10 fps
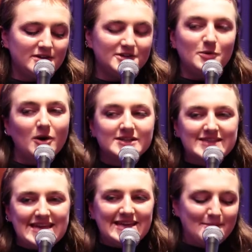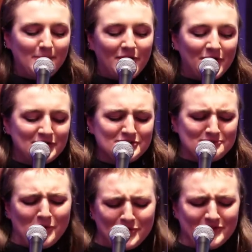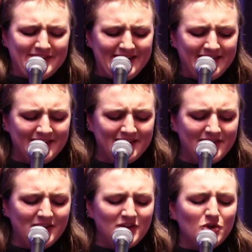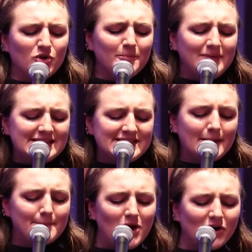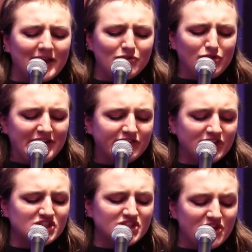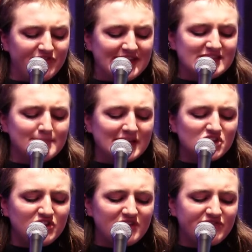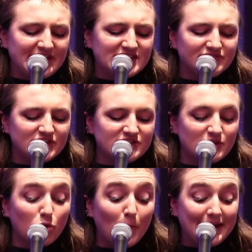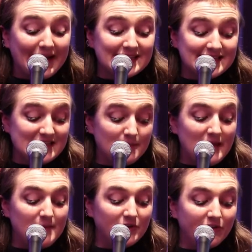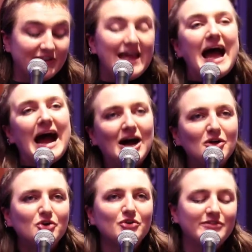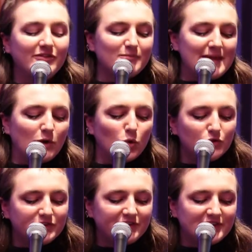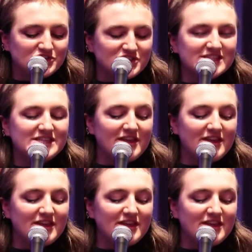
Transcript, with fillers: You aren't taking part in a democracy. You're completing a market research survey to measure the effectiveness of the propaganda in the papers. Algorithms make all the decisions.